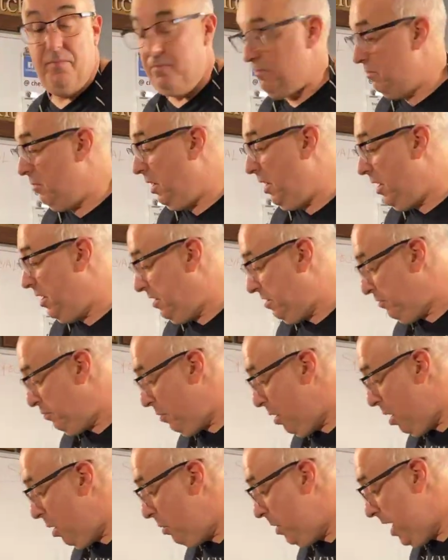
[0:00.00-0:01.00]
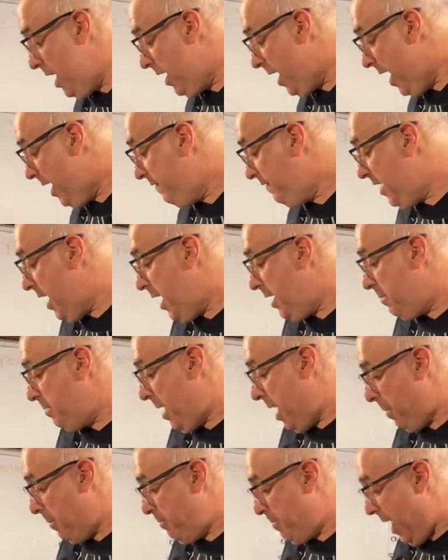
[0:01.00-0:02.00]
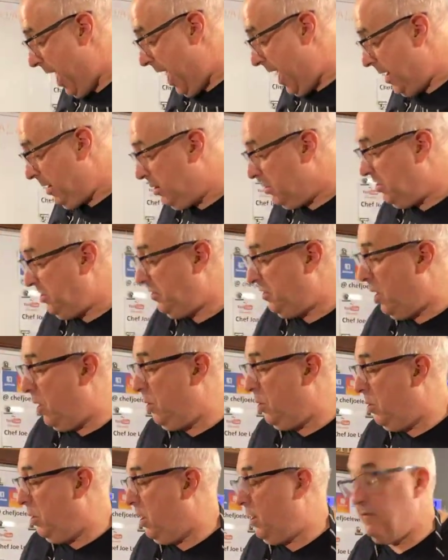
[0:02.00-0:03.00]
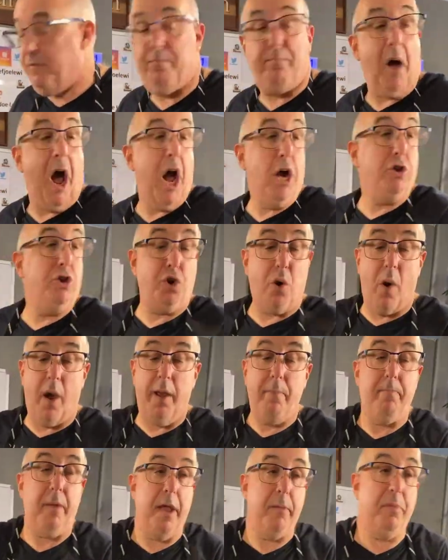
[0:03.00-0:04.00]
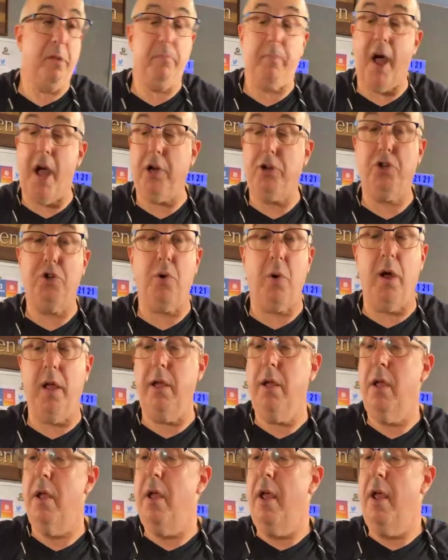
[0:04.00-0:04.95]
we're going to throw in, I've got about a bag or so of bok choy, baby bok choy,